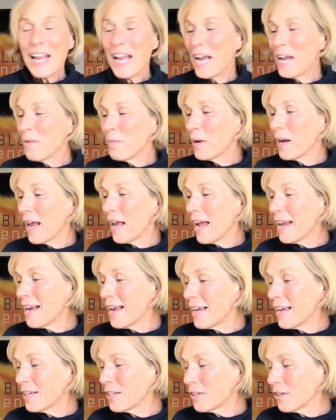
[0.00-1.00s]
And what I
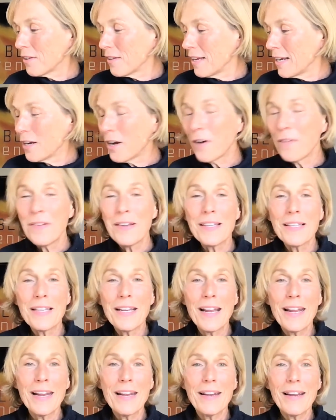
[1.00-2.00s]
like to think of is
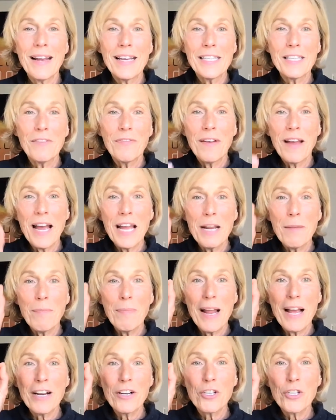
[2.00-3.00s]
like, as if I had a
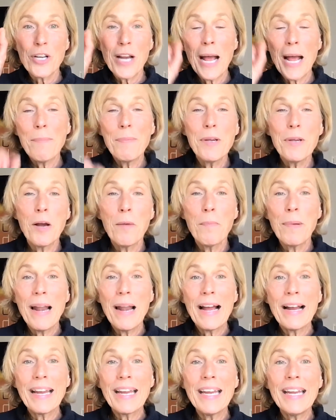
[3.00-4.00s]
black Sharpie or
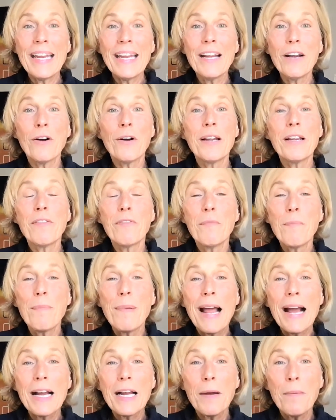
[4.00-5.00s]
black ink or even
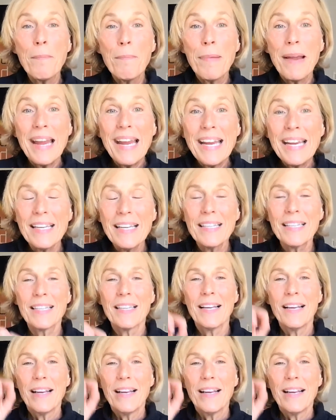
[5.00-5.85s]
blacker paint,